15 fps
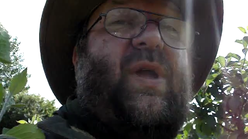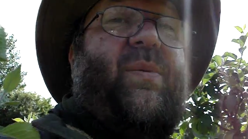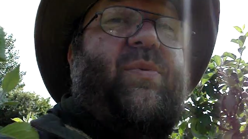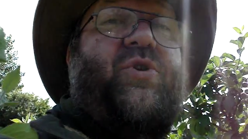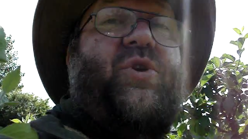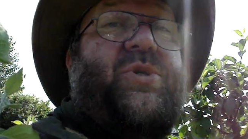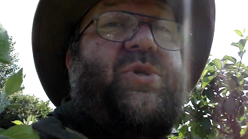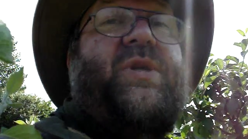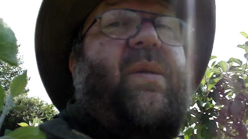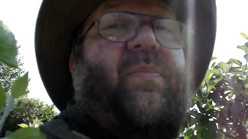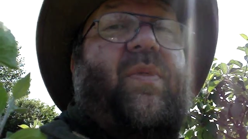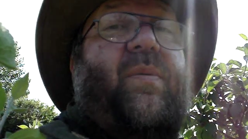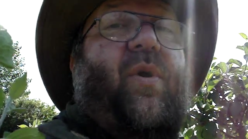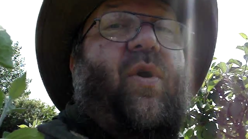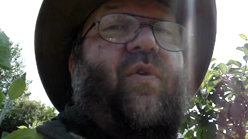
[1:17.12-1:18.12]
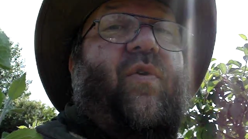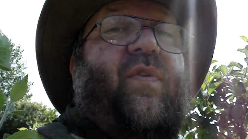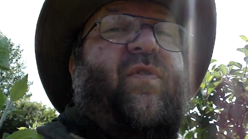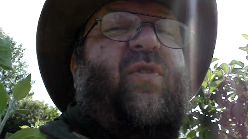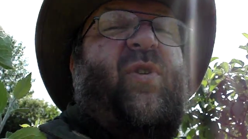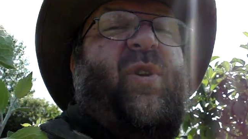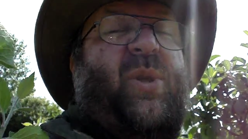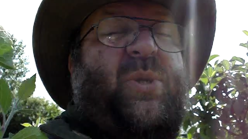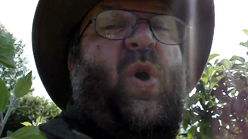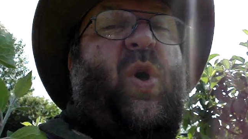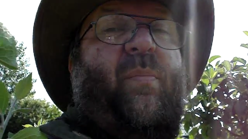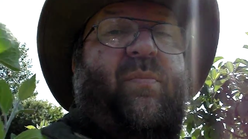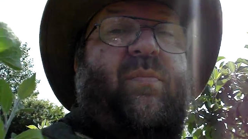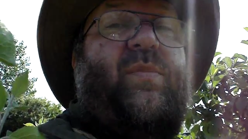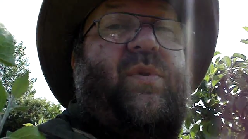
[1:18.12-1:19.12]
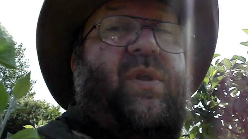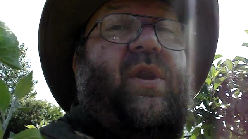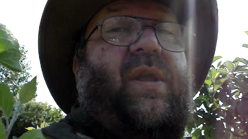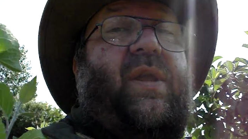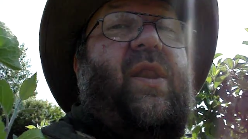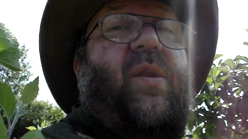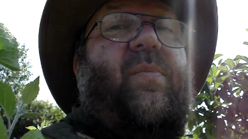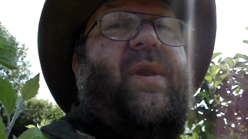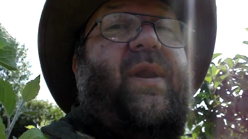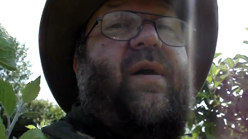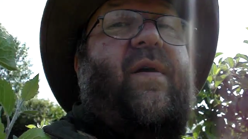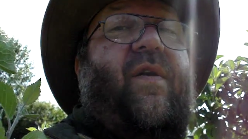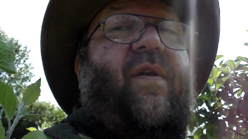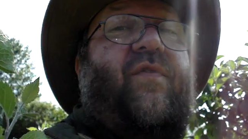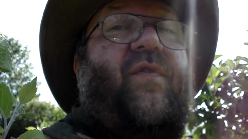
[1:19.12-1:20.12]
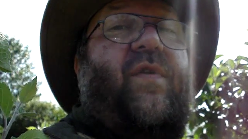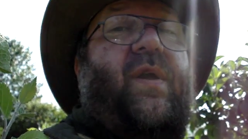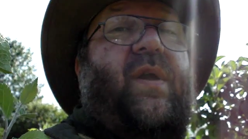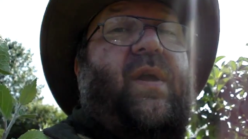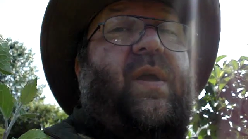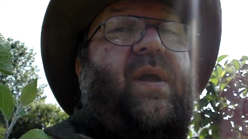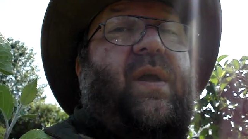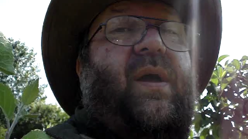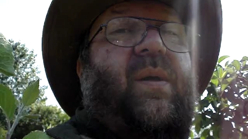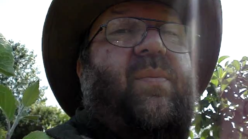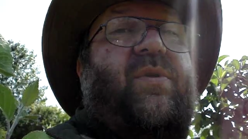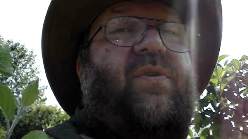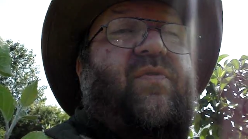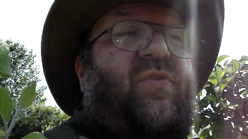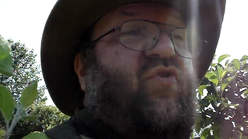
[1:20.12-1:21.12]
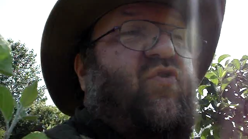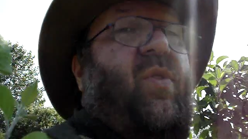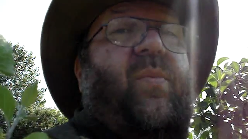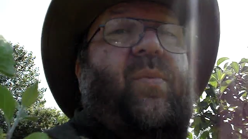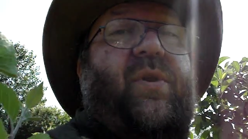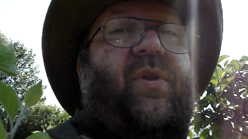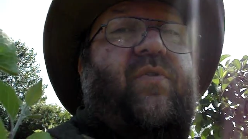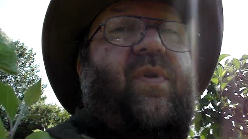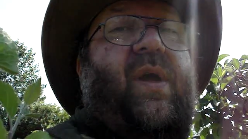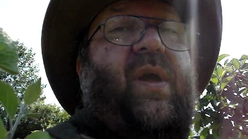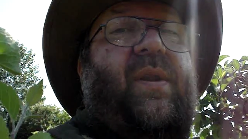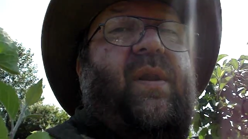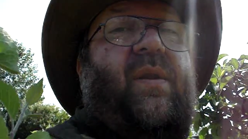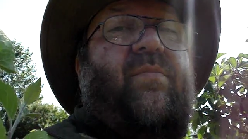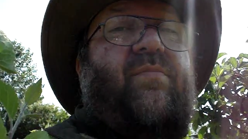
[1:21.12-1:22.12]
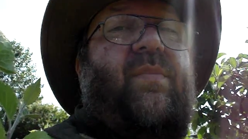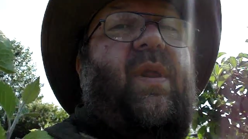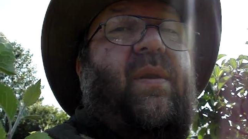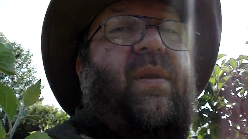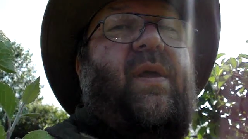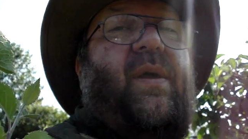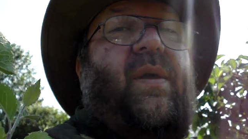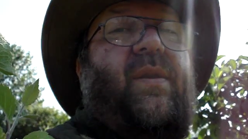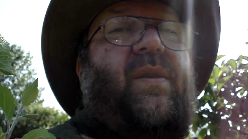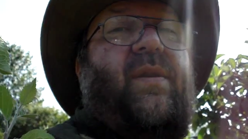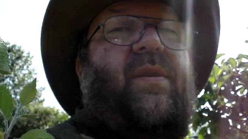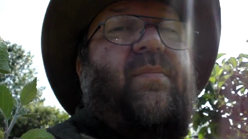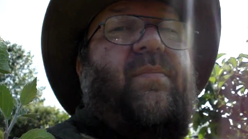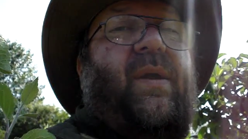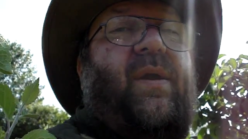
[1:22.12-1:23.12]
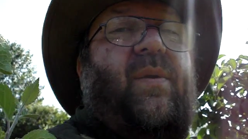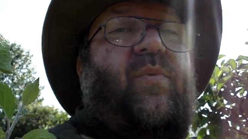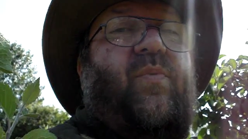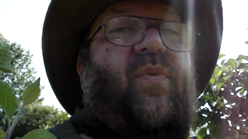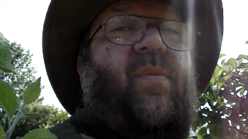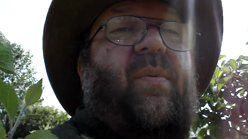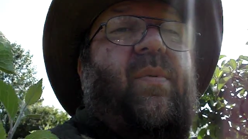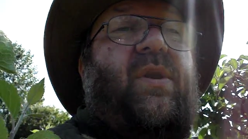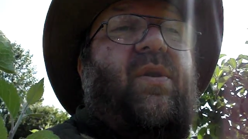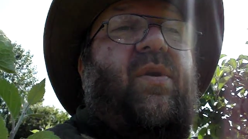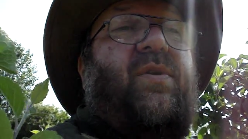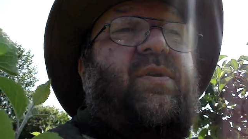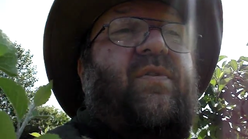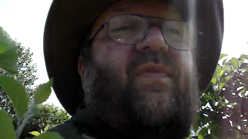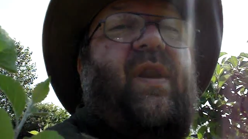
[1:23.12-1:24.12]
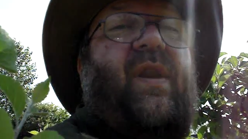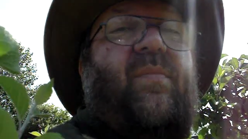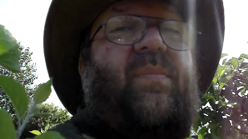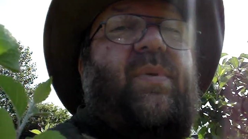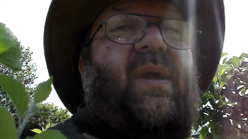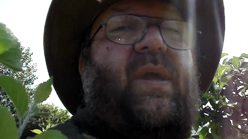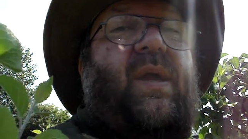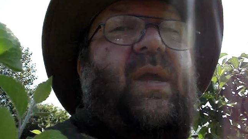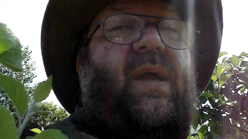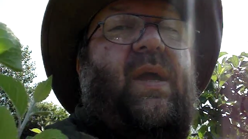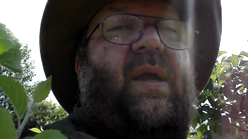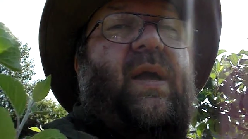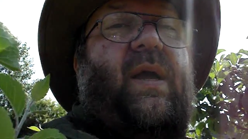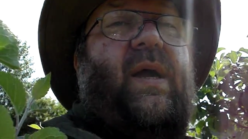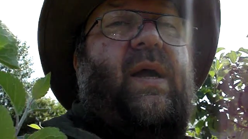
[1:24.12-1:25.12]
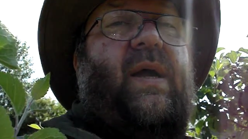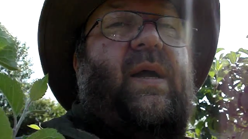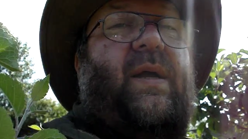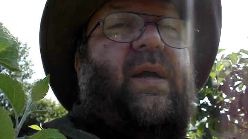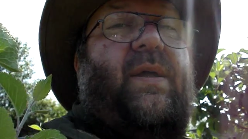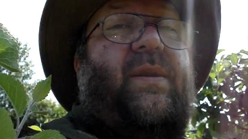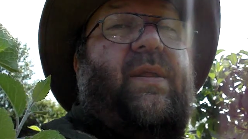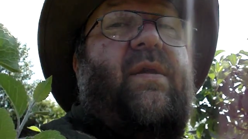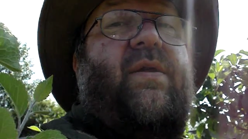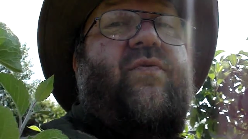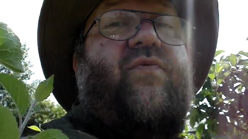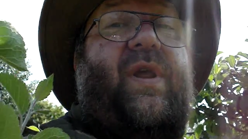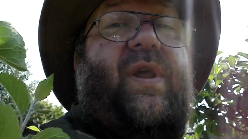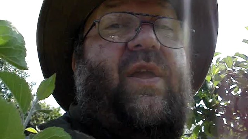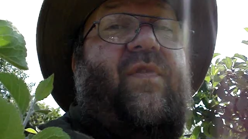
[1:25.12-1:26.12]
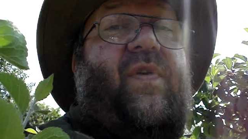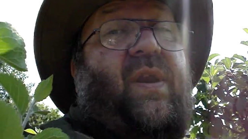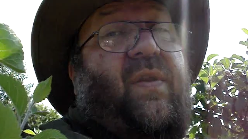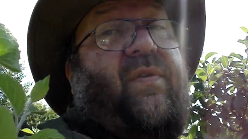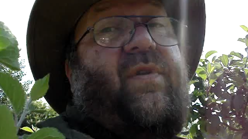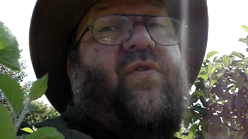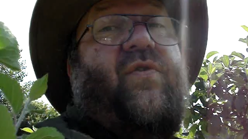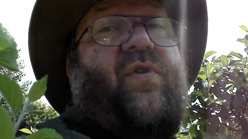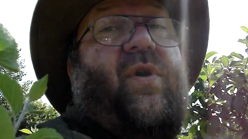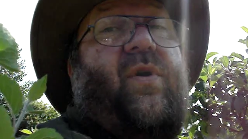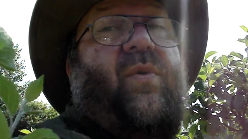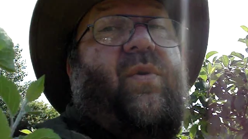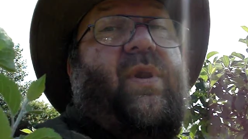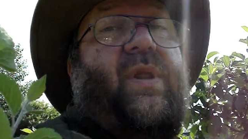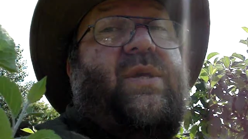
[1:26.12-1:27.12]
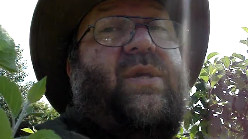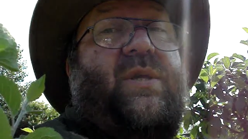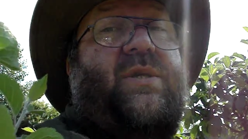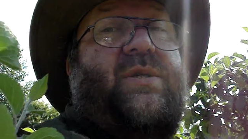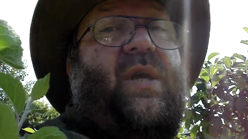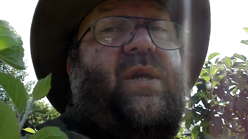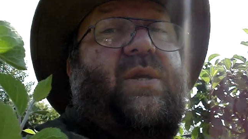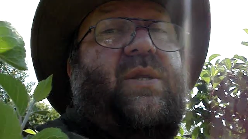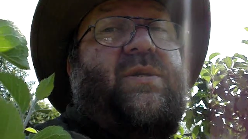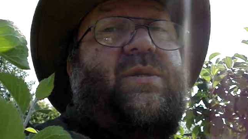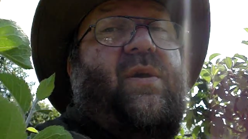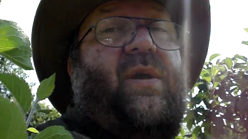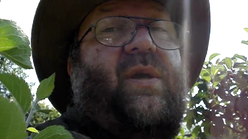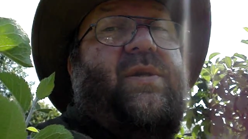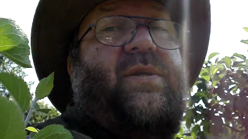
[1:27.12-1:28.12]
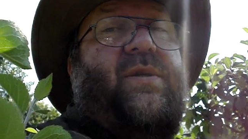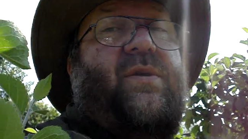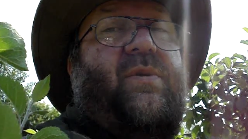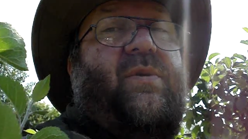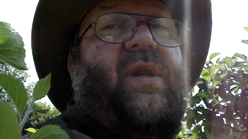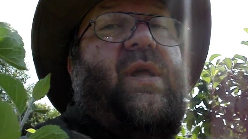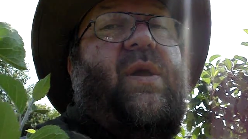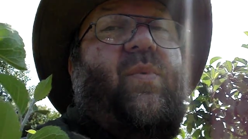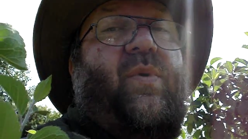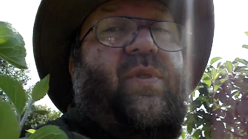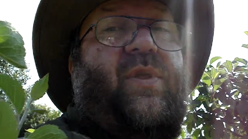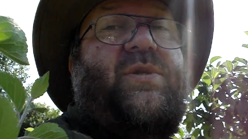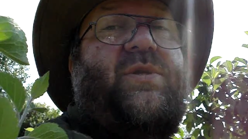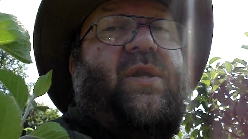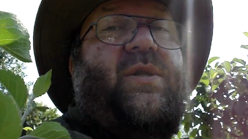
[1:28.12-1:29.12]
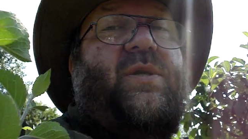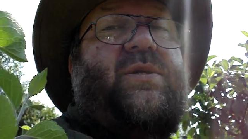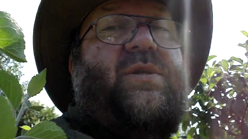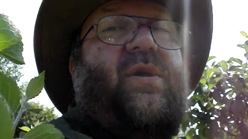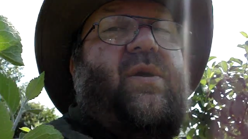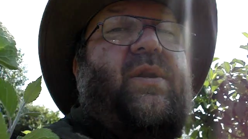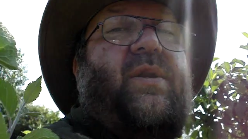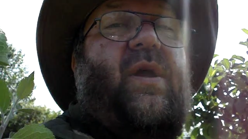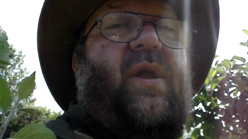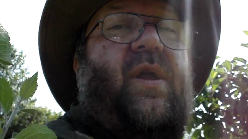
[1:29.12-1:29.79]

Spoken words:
apples, just snip them off if you've got the time. Cut them in half, but if you drop them on the ground, the maggot will probably not develop. The only really effective control is insecticide, to hit with insecticide